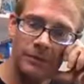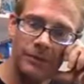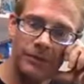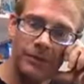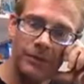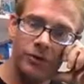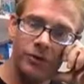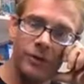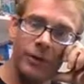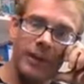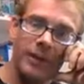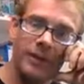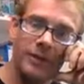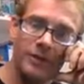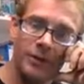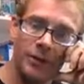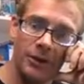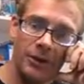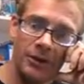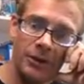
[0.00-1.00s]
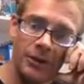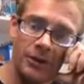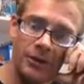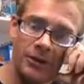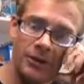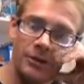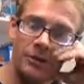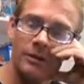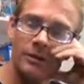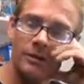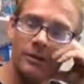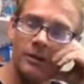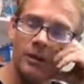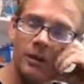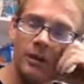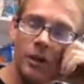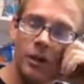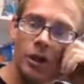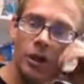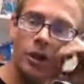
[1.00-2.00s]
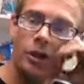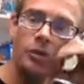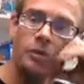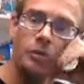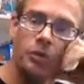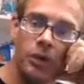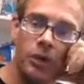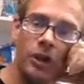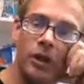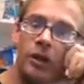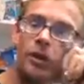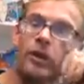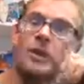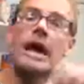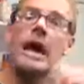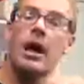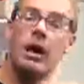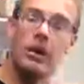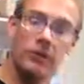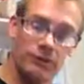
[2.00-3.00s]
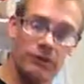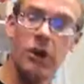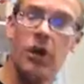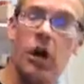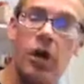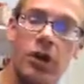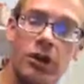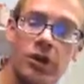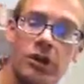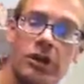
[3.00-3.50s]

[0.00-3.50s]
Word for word: But you dated her. You're putting her down for all